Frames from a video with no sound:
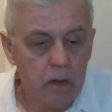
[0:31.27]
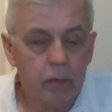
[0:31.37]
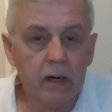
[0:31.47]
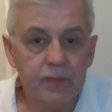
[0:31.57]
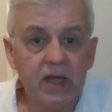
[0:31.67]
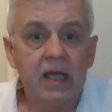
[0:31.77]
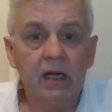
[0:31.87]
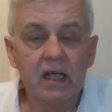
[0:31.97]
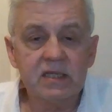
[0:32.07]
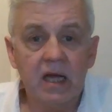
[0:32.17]
But I'm thinking
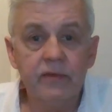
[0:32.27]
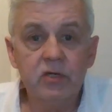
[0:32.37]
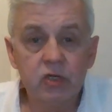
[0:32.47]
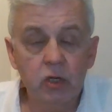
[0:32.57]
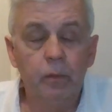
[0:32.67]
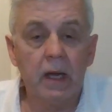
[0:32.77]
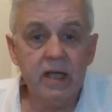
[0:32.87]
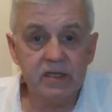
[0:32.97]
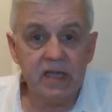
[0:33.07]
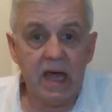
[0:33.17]
last night, there's two
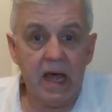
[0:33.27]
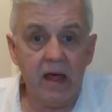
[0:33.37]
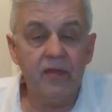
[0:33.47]
players there